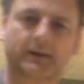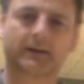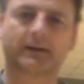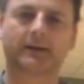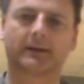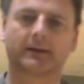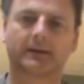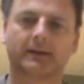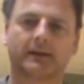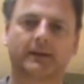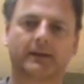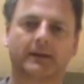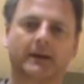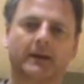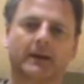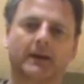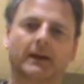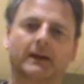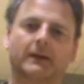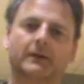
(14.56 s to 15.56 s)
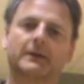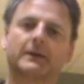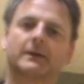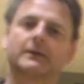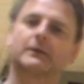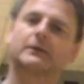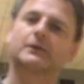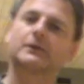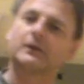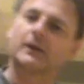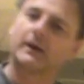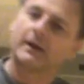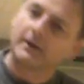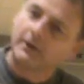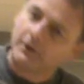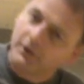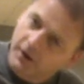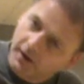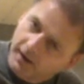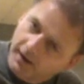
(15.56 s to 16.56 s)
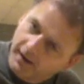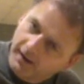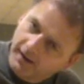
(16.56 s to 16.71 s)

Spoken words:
see anything there. You tend to do stretch,